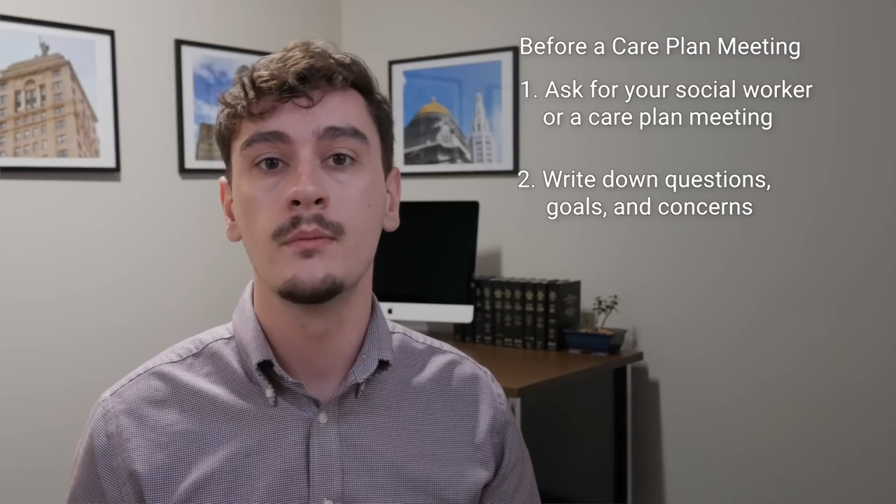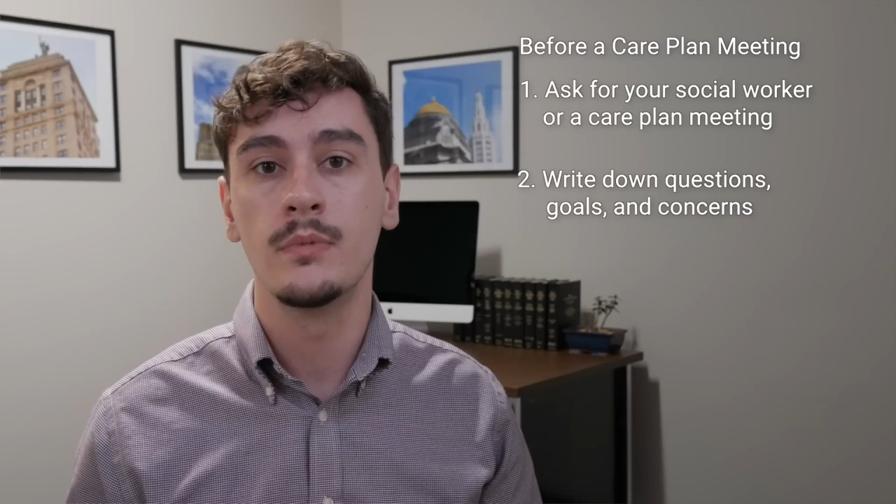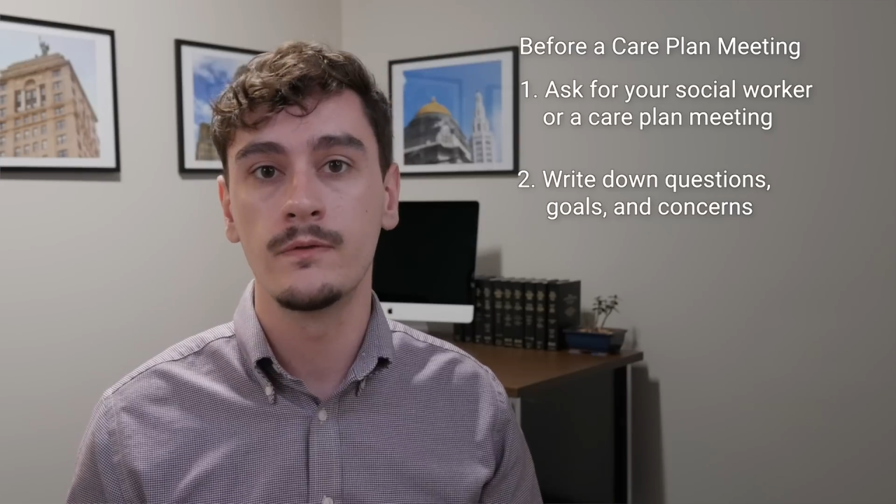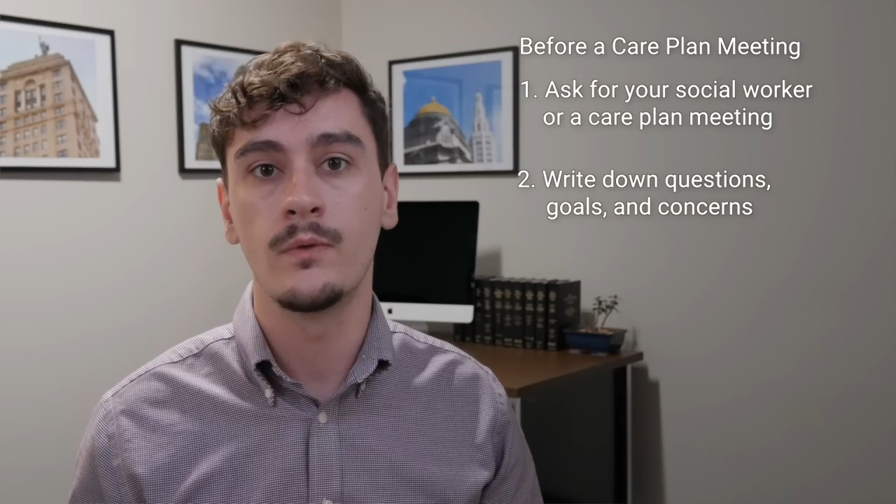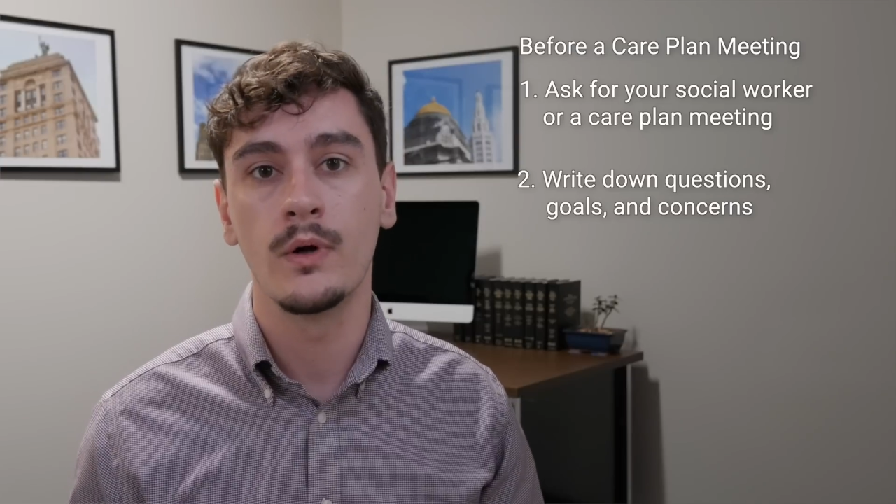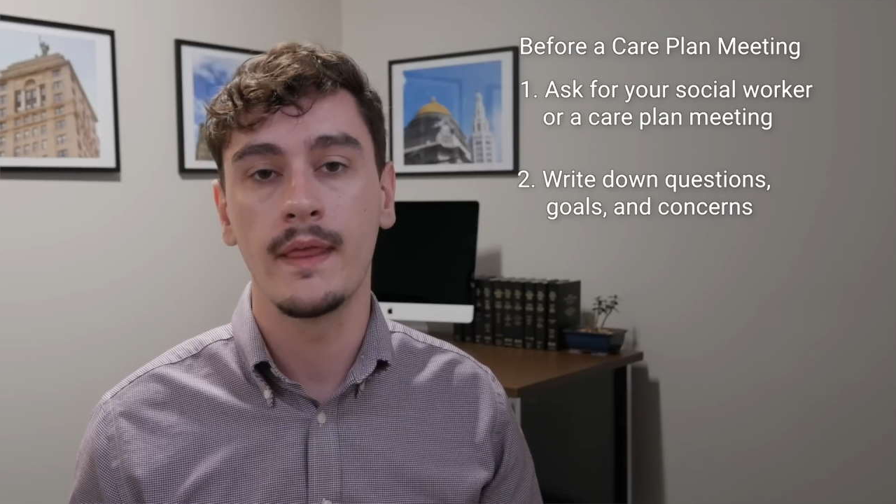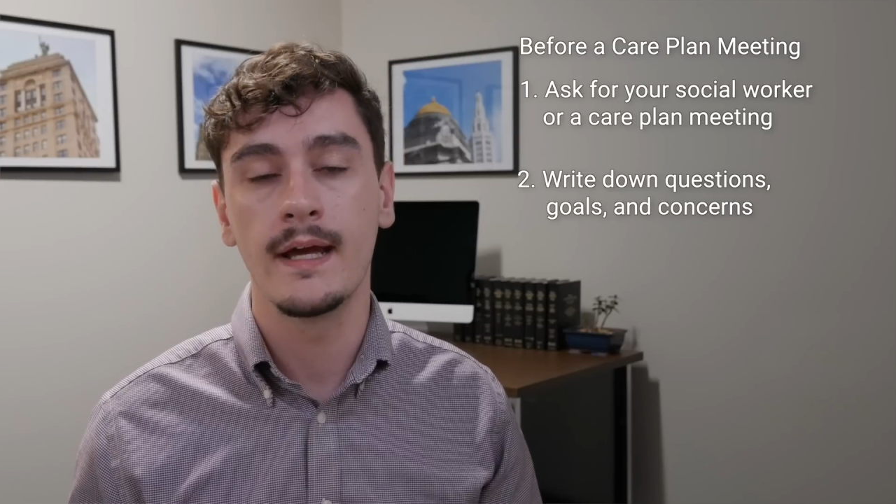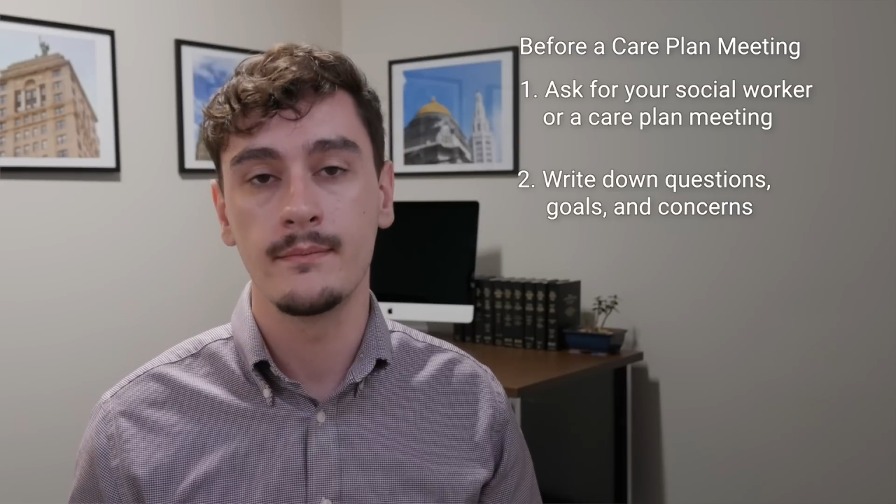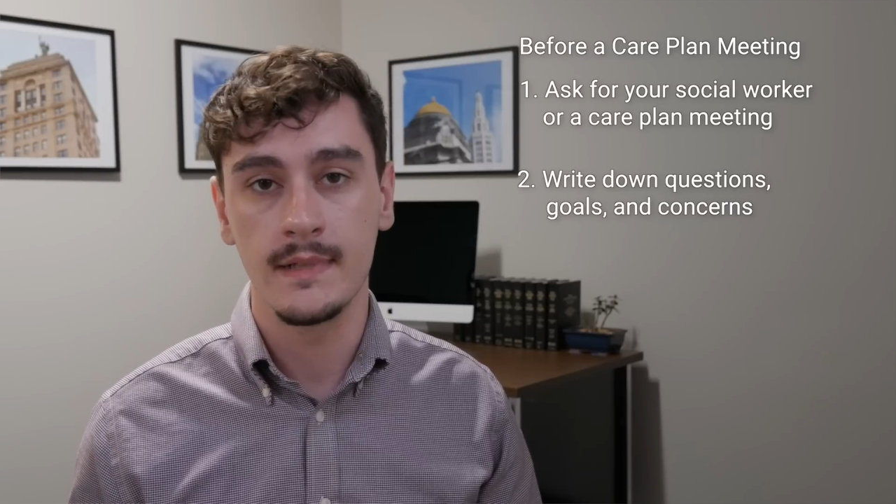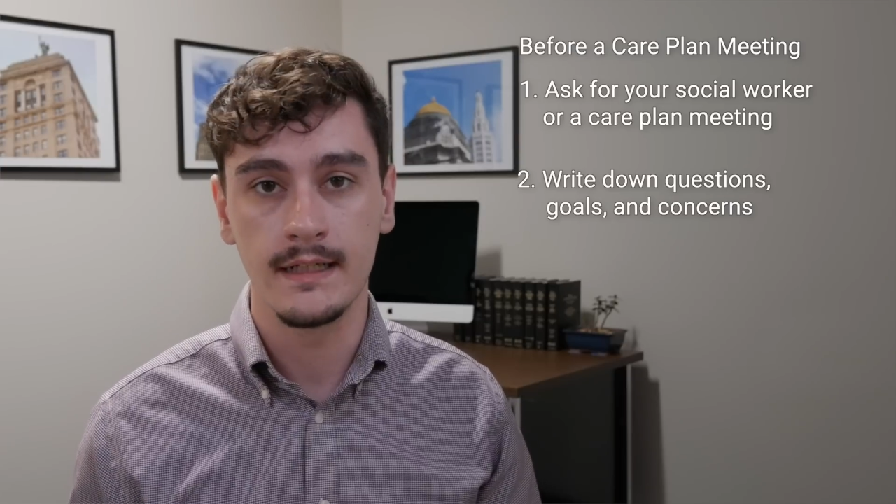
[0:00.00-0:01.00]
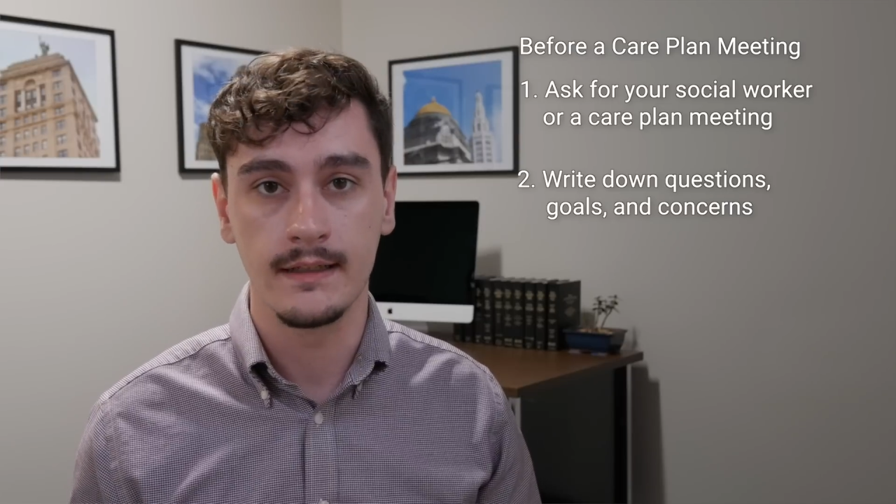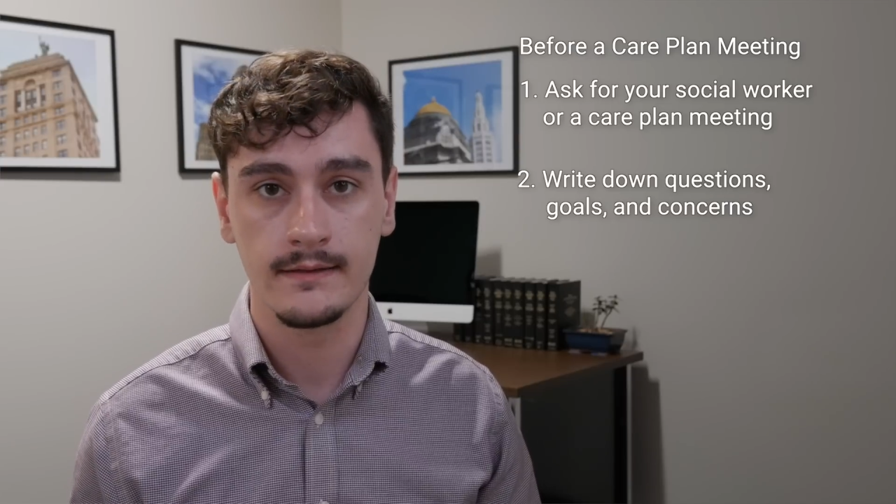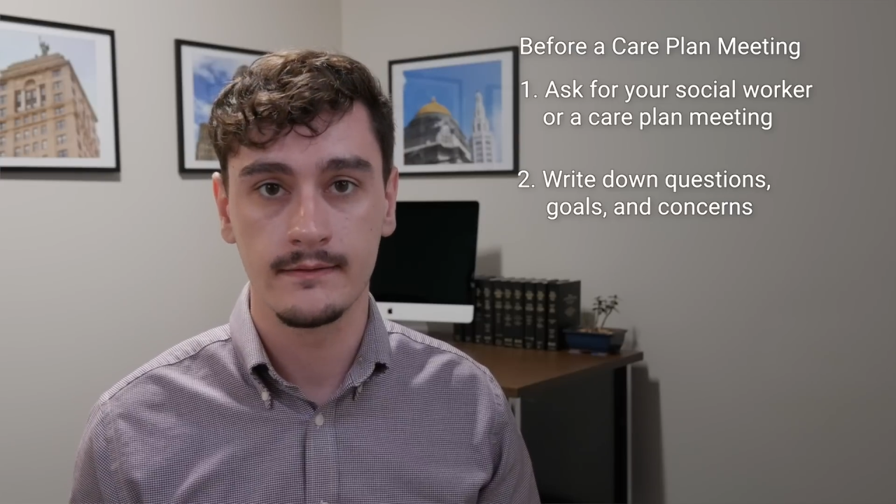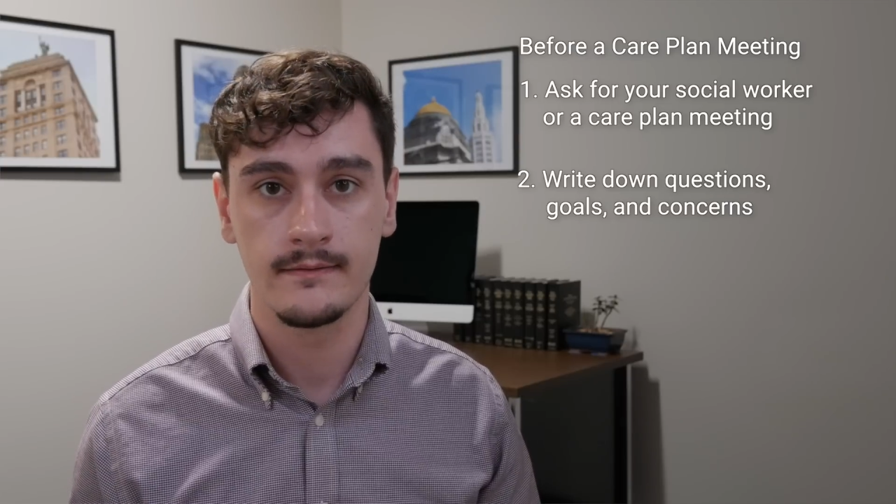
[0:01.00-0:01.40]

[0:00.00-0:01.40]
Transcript: before that meeting.